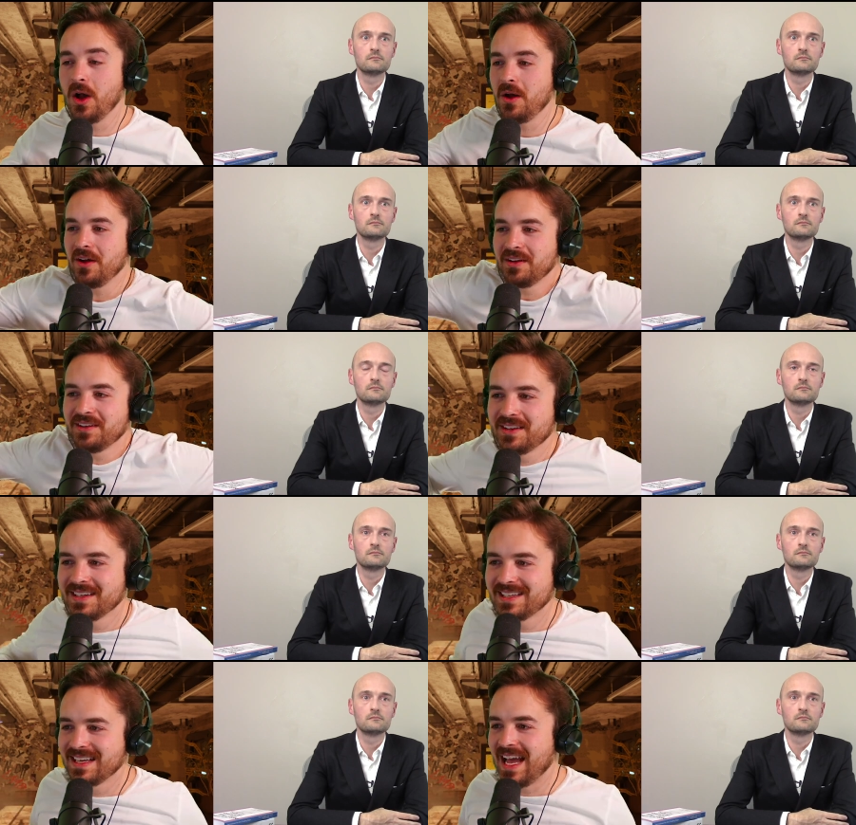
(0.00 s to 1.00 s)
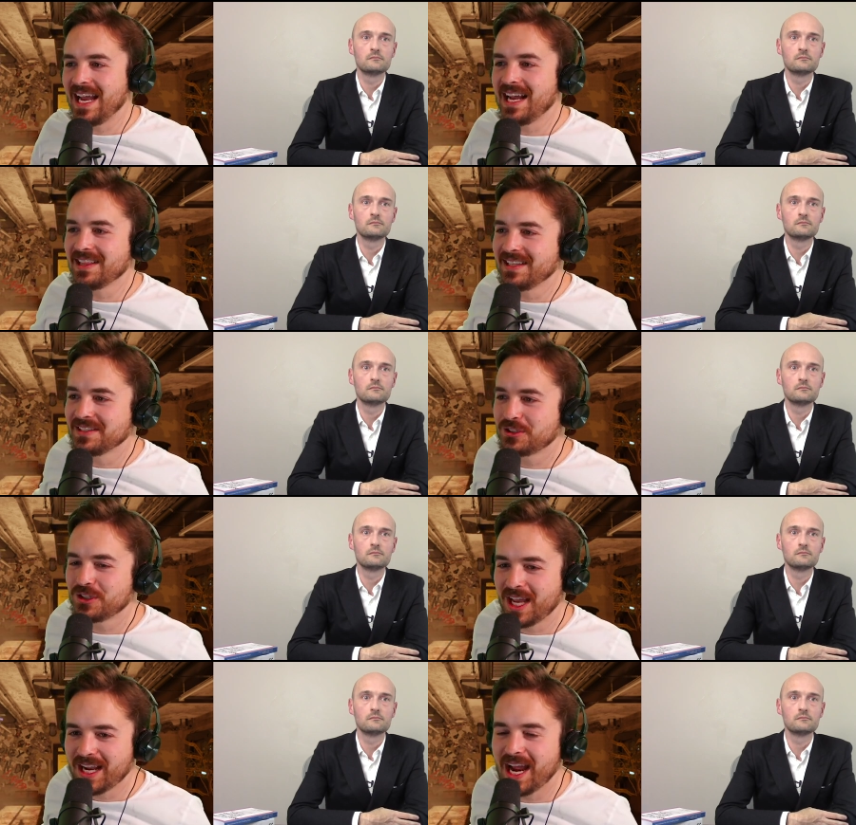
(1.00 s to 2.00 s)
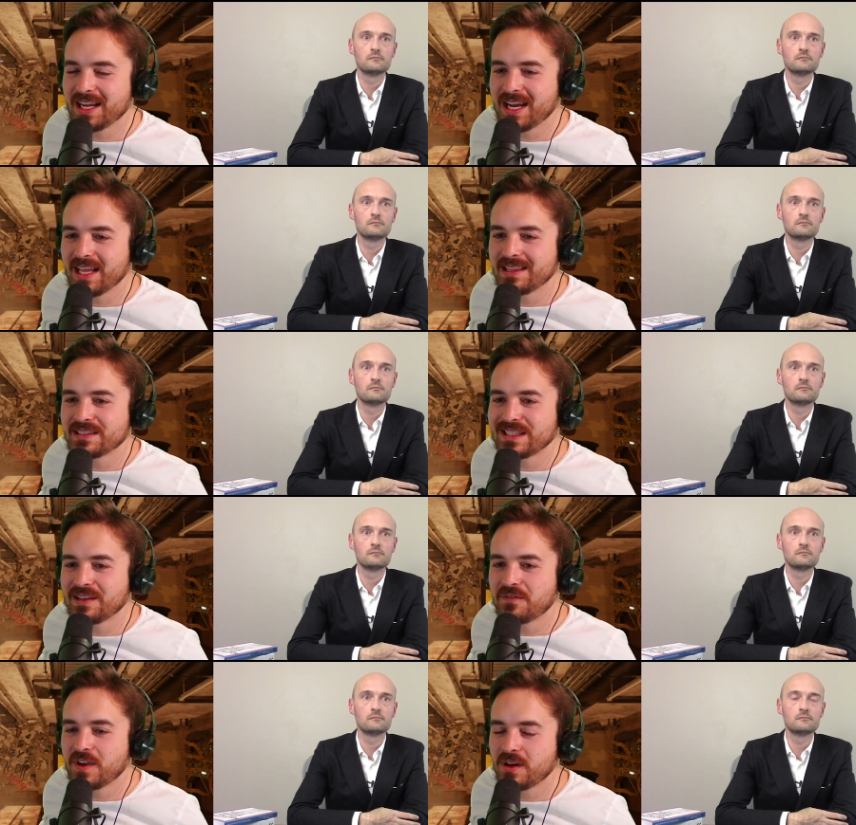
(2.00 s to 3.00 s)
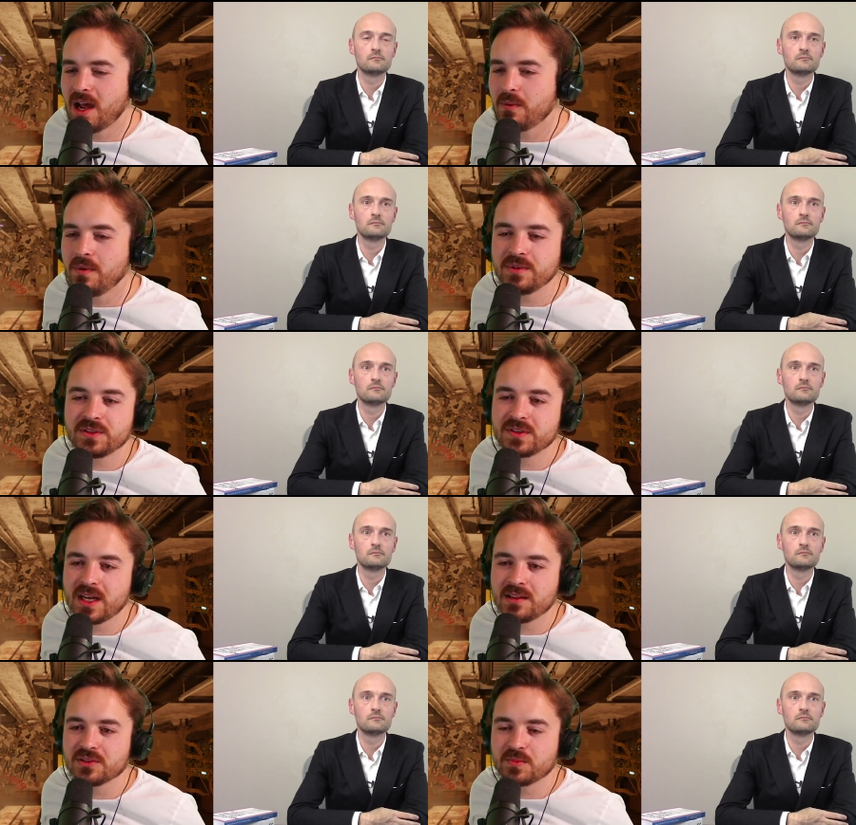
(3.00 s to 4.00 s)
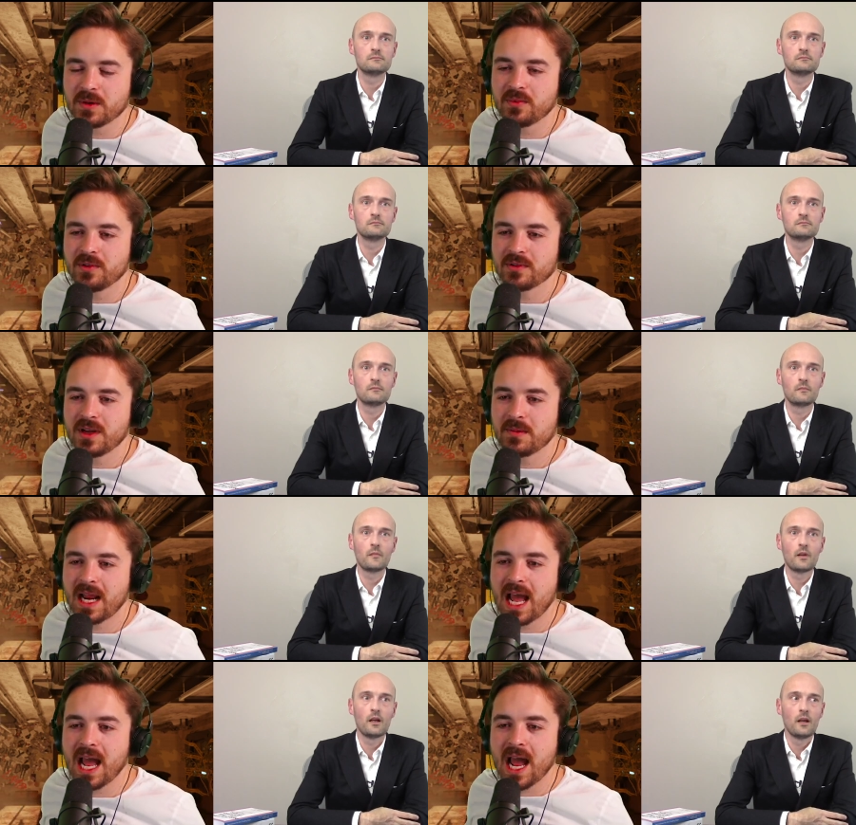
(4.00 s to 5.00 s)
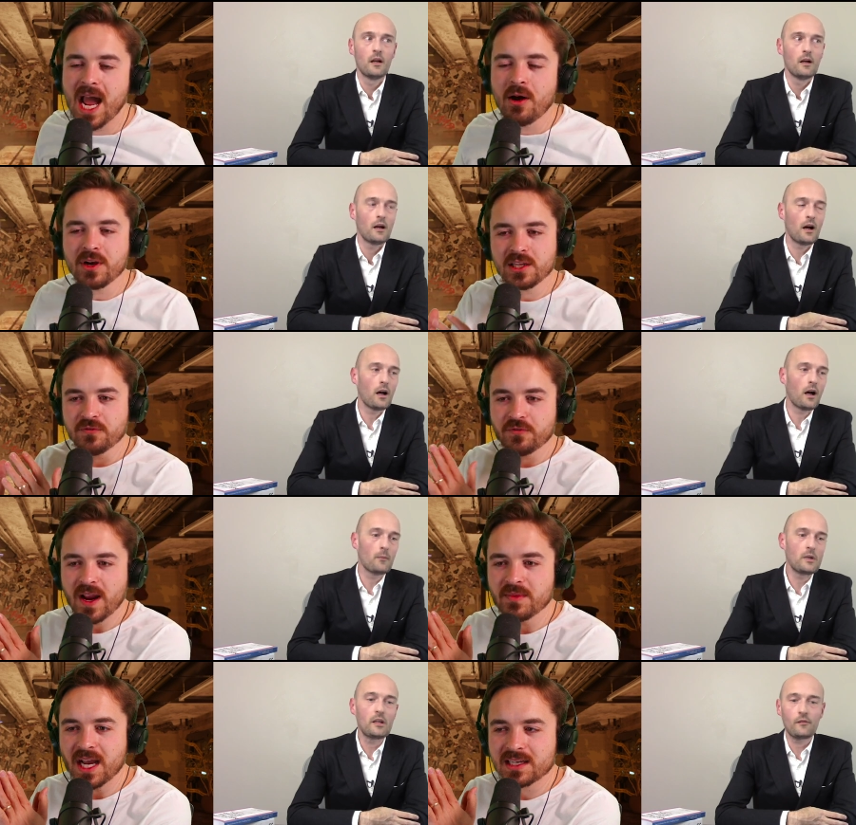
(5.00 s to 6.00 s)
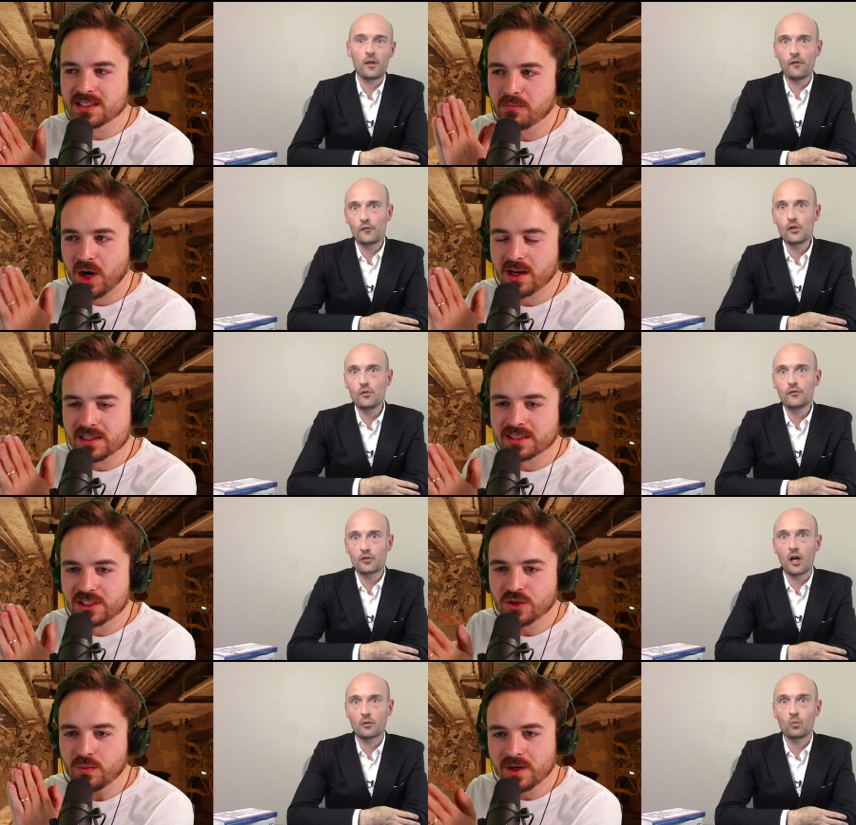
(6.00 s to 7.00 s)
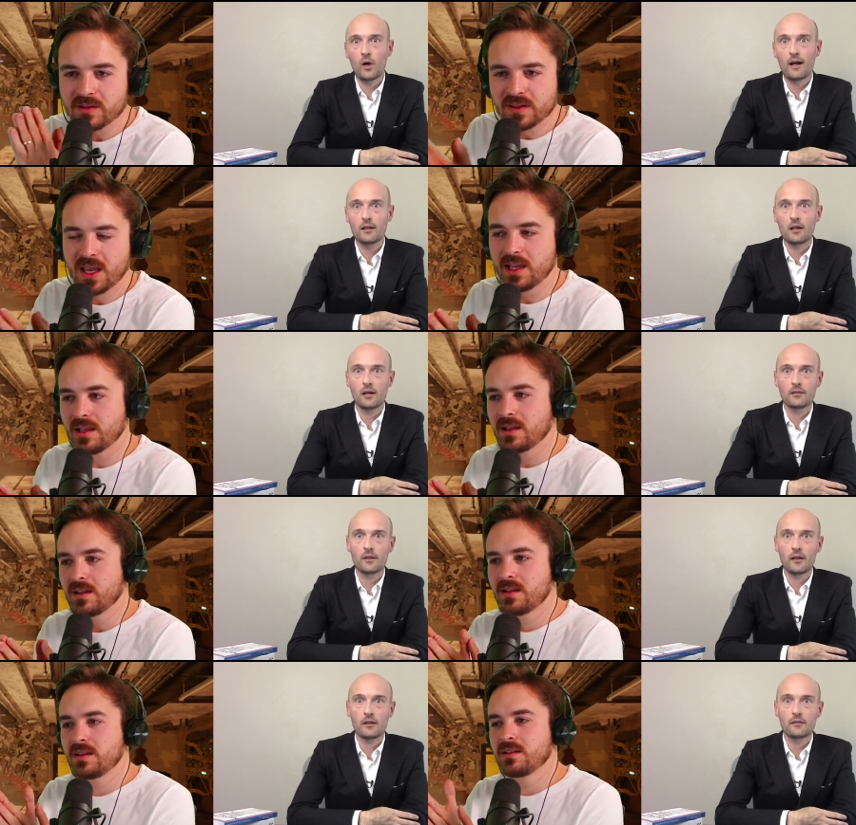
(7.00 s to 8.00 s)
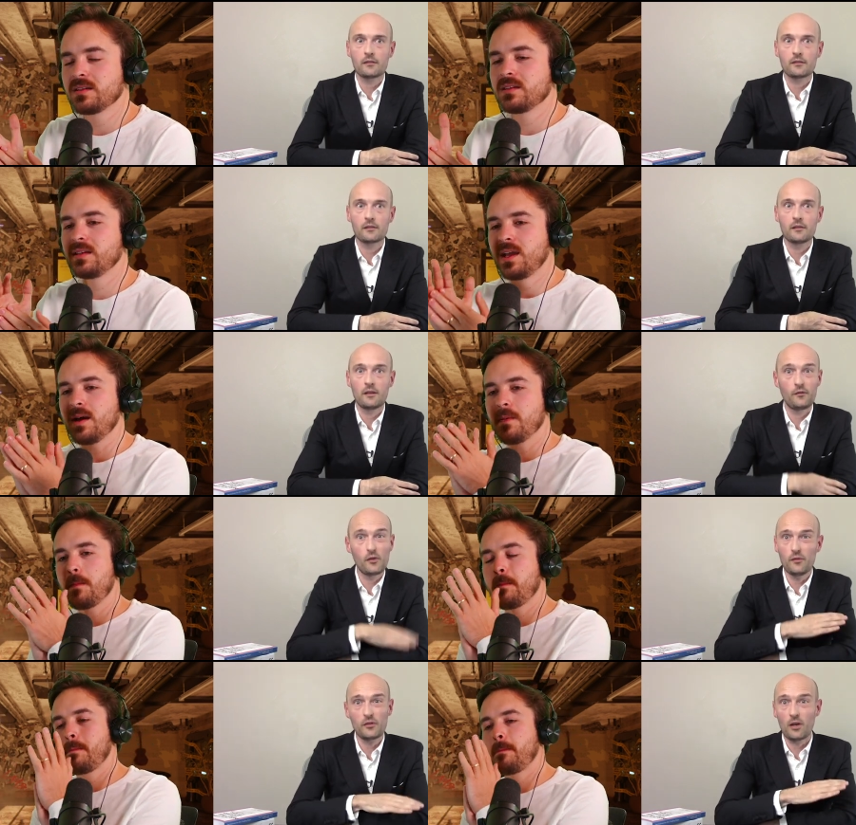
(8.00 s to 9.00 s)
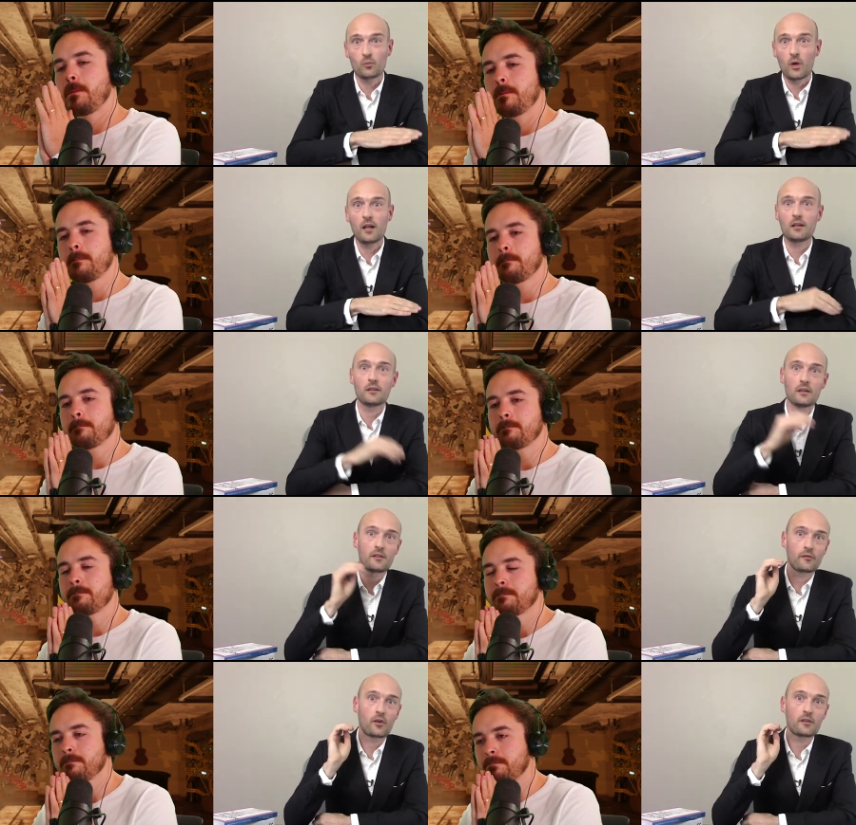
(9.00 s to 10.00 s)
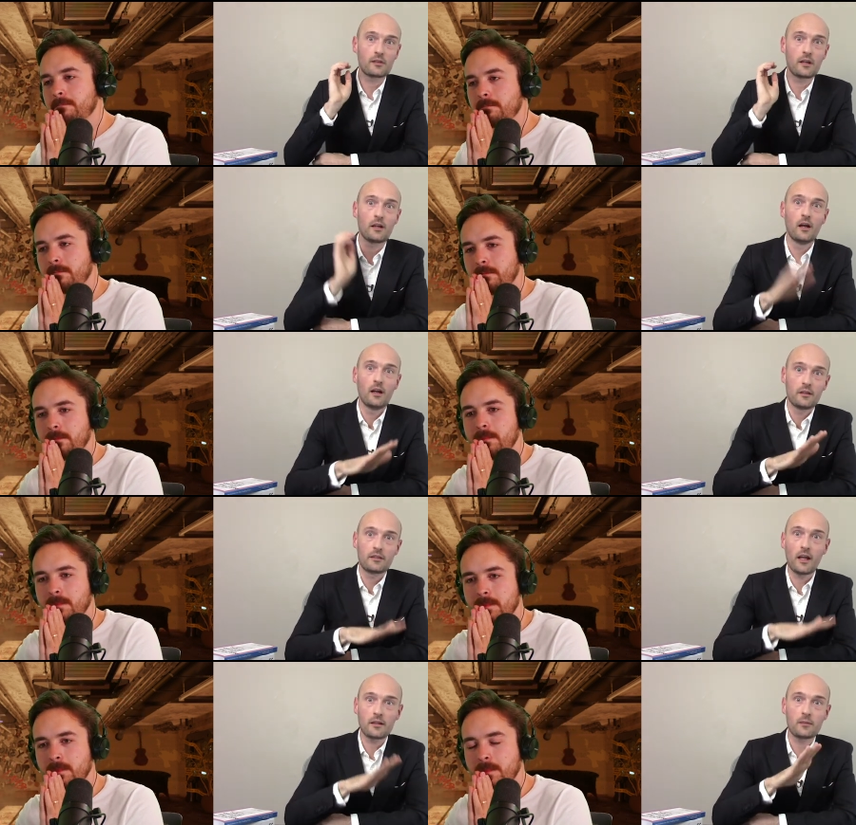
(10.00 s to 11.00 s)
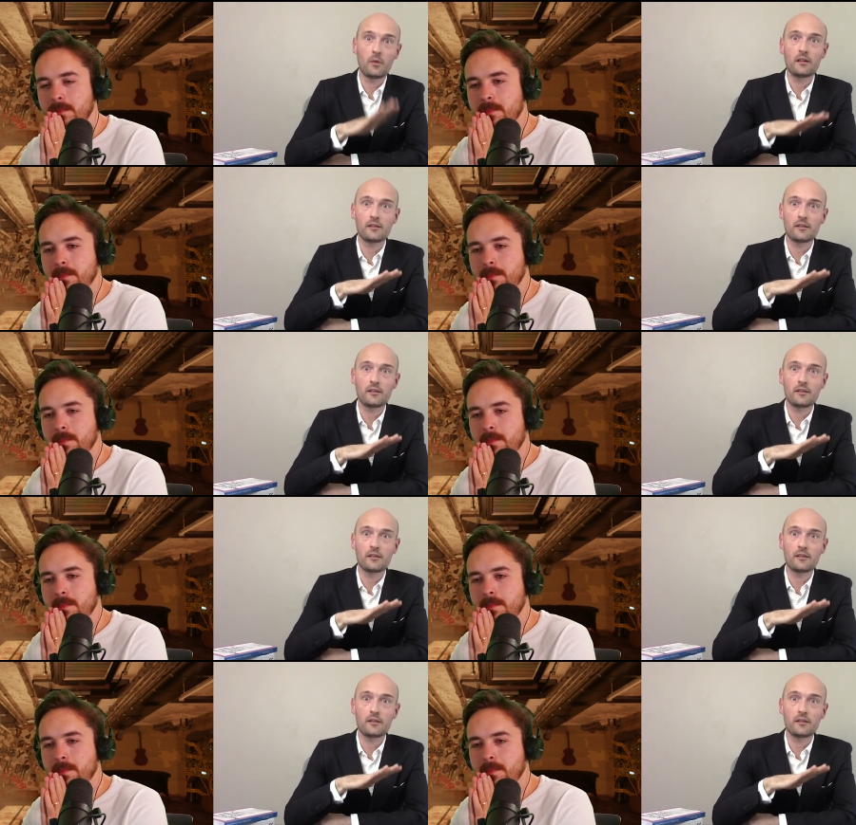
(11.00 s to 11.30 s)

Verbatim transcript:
Speaker 1: oh, I got this. I kind of got this thing figured out. What would you say to those people? I mean, how, how can
Speaker 2: you I frame mean, if, that? Because the market's such a well weird thing. On this, yeah. If you've done well on this, firstly, take the money,